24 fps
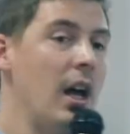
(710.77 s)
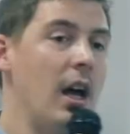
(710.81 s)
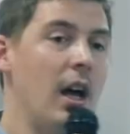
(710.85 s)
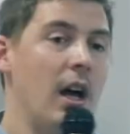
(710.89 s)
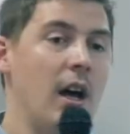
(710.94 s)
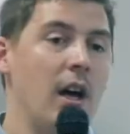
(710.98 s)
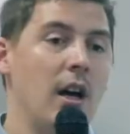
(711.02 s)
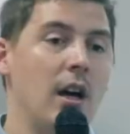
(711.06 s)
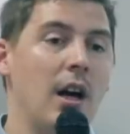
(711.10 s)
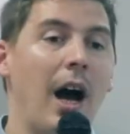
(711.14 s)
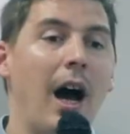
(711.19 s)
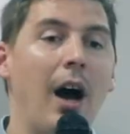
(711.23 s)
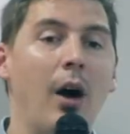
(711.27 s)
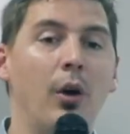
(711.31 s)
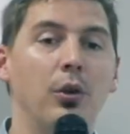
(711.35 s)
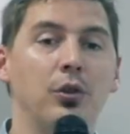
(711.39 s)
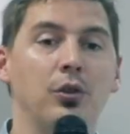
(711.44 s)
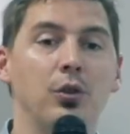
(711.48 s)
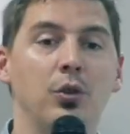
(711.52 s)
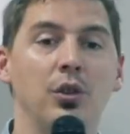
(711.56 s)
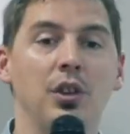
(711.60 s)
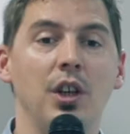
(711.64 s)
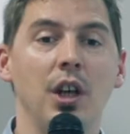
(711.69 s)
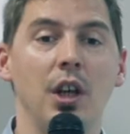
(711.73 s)
How
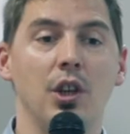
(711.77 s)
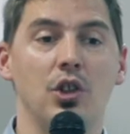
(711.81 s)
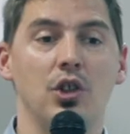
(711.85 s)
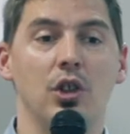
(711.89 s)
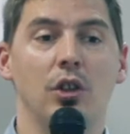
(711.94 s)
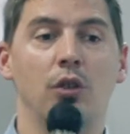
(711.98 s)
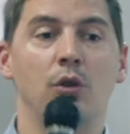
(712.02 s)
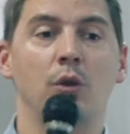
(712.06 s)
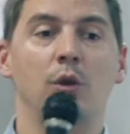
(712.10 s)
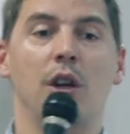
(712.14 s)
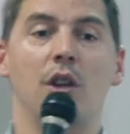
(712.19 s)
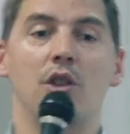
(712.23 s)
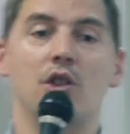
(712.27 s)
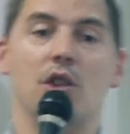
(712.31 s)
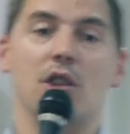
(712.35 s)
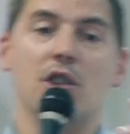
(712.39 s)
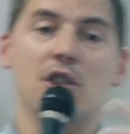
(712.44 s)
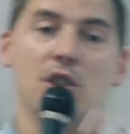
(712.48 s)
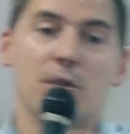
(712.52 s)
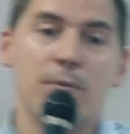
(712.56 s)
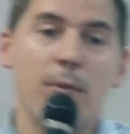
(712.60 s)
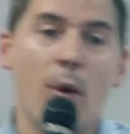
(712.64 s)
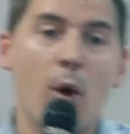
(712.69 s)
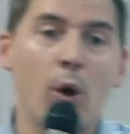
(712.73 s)
to teach
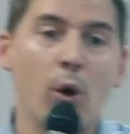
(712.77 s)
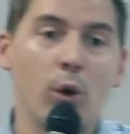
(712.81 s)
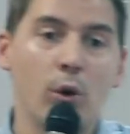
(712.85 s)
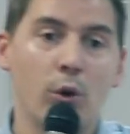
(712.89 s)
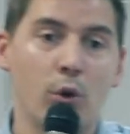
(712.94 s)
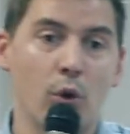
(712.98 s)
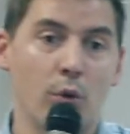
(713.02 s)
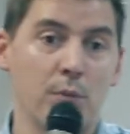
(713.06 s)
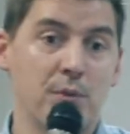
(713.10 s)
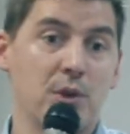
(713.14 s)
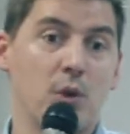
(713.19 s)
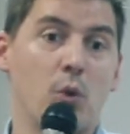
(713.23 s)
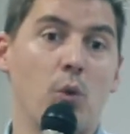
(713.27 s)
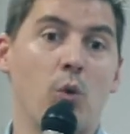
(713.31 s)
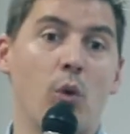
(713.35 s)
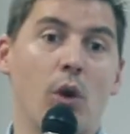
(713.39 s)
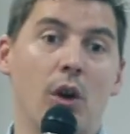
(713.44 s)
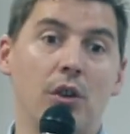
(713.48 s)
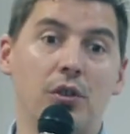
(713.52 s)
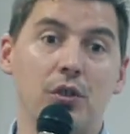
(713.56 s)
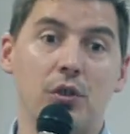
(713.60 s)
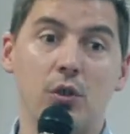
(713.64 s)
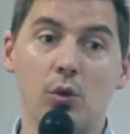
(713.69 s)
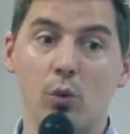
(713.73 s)
small groups,
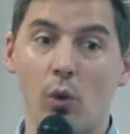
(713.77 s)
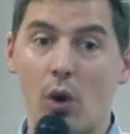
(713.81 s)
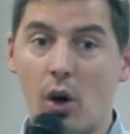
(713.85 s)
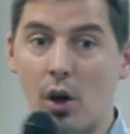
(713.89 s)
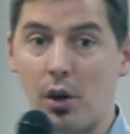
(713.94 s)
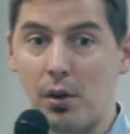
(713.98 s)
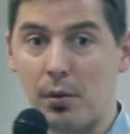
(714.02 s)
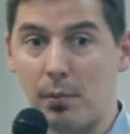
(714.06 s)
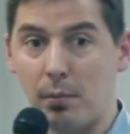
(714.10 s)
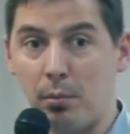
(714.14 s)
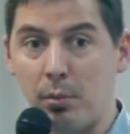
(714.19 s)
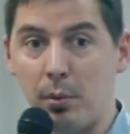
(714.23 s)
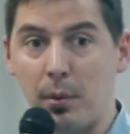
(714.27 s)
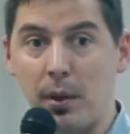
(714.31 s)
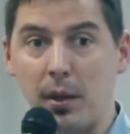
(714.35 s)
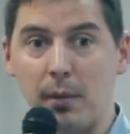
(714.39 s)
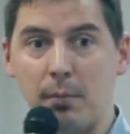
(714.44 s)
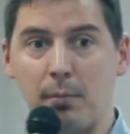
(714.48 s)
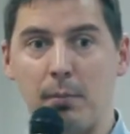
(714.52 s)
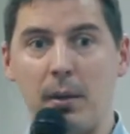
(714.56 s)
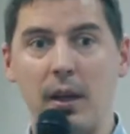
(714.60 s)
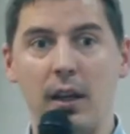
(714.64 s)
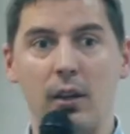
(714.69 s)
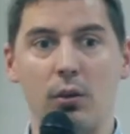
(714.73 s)
one-to-one,
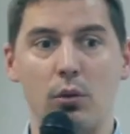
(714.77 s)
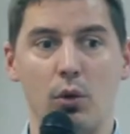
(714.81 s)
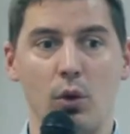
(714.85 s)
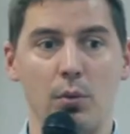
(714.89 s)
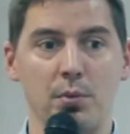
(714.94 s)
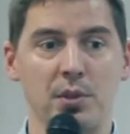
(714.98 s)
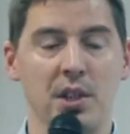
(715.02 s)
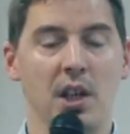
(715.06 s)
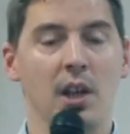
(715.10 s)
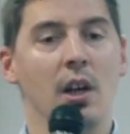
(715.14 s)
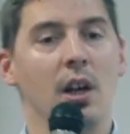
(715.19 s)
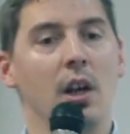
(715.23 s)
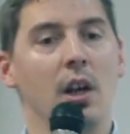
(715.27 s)
big groups,